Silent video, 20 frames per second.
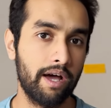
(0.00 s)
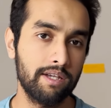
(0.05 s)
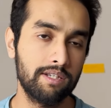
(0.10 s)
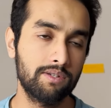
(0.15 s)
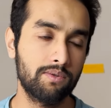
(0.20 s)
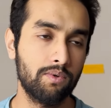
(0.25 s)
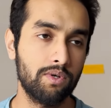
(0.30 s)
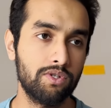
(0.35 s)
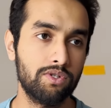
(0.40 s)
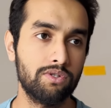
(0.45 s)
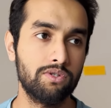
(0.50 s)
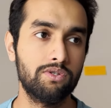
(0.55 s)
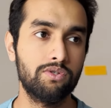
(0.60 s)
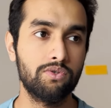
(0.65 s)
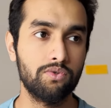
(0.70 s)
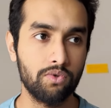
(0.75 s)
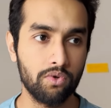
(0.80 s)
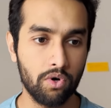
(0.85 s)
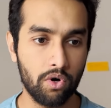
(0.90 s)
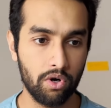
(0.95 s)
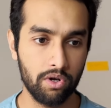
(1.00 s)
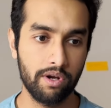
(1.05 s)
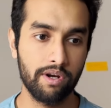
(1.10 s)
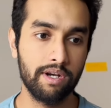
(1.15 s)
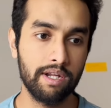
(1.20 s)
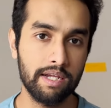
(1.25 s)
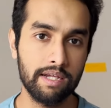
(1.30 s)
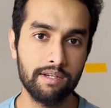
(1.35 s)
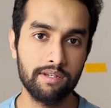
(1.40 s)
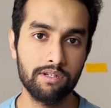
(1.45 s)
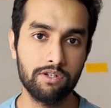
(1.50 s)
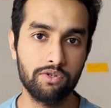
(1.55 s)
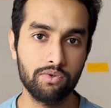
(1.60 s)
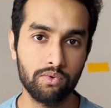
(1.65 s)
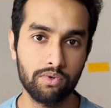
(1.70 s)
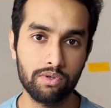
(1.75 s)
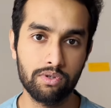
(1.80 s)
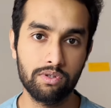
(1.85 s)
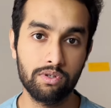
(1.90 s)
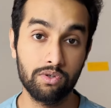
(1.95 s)
questions to
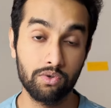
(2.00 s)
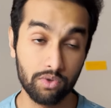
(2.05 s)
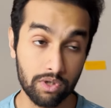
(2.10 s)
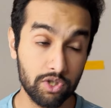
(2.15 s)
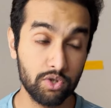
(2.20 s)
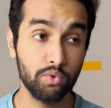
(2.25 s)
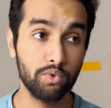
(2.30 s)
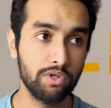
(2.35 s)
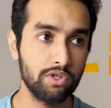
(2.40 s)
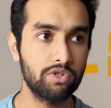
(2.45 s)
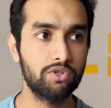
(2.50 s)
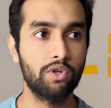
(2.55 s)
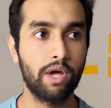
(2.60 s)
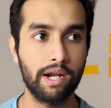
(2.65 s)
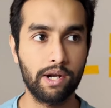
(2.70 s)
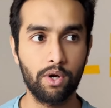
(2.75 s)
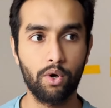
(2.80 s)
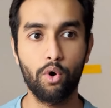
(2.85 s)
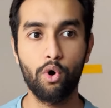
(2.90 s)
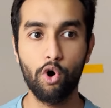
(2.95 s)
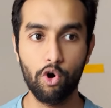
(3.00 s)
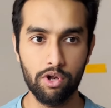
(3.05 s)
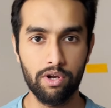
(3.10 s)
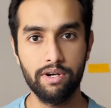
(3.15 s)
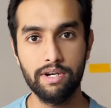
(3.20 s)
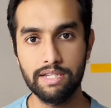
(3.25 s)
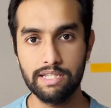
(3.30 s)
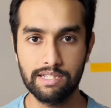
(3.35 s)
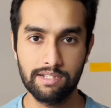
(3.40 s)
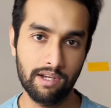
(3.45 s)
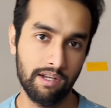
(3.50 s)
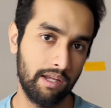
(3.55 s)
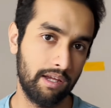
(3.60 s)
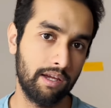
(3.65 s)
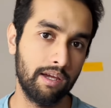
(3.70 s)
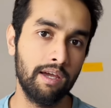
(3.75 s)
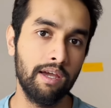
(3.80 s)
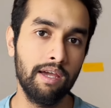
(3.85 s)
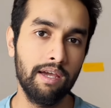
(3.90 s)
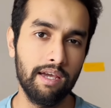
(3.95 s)
the students that are already
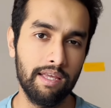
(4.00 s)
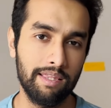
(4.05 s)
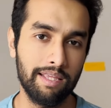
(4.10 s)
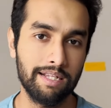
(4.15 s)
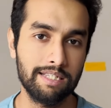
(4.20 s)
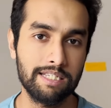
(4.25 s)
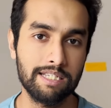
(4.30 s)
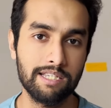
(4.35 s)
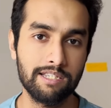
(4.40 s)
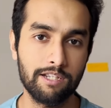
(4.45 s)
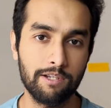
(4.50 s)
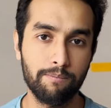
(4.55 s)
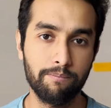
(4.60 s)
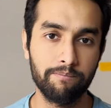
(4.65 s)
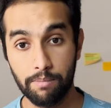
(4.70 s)
studying in that system.